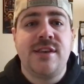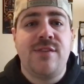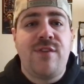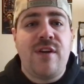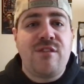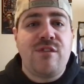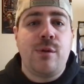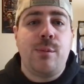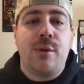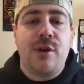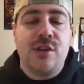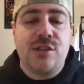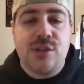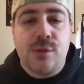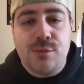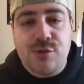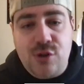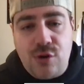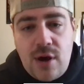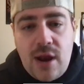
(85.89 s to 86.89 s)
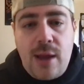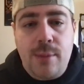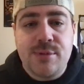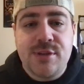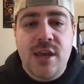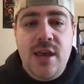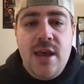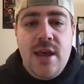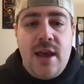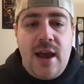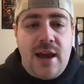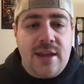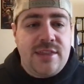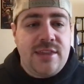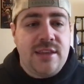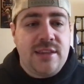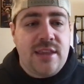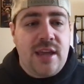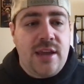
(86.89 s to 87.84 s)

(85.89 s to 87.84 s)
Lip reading: If everybody subscribes, I think